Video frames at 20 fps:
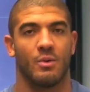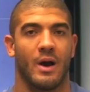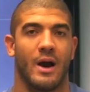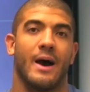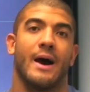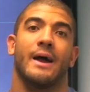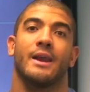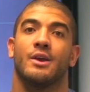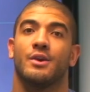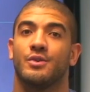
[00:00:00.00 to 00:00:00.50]

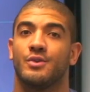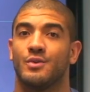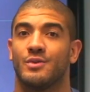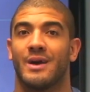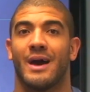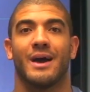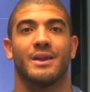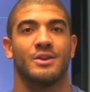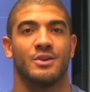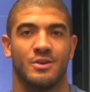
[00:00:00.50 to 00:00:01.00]
How do you do
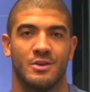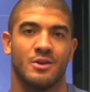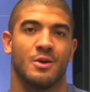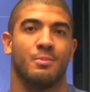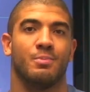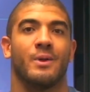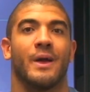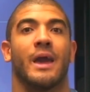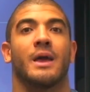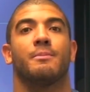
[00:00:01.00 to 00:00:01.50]
that? You
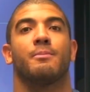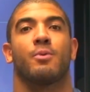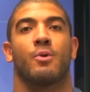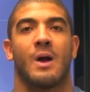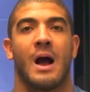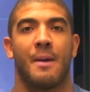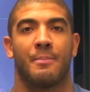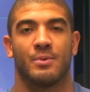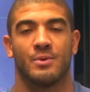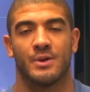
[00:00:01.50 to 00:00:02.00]
plan
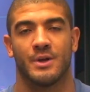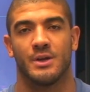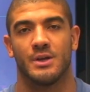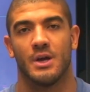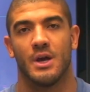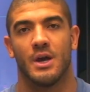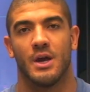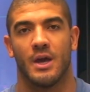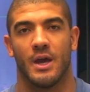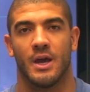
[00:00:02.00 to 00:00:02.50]
properly
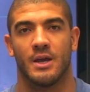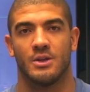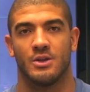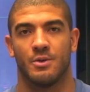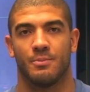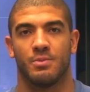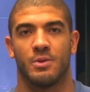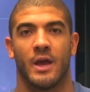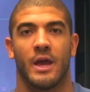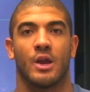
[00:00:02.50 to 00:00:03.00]
and you
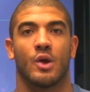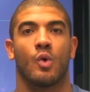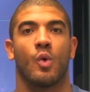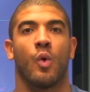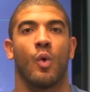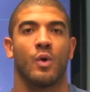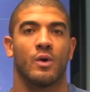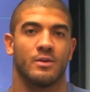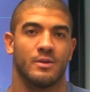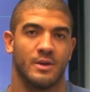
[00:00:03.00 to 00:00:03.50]
plan
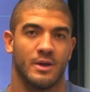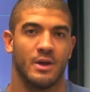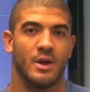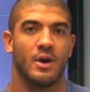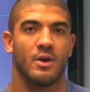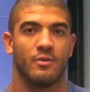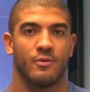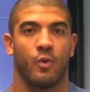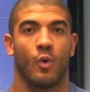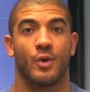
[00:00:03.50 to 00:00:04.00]
accordingly
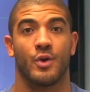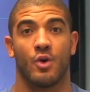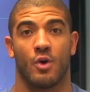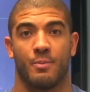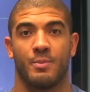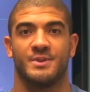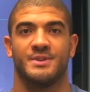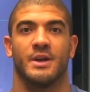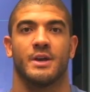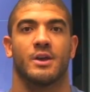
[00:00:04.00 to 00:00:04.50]
for your
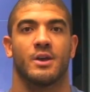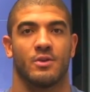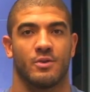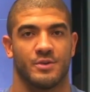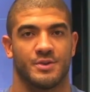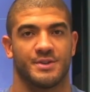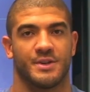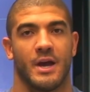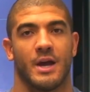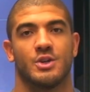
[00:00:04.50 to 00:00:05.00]
particular
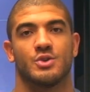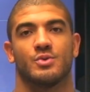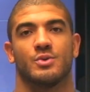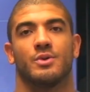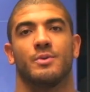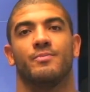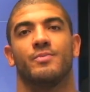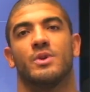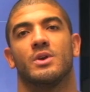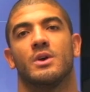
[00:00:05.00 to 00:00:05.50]
schedule.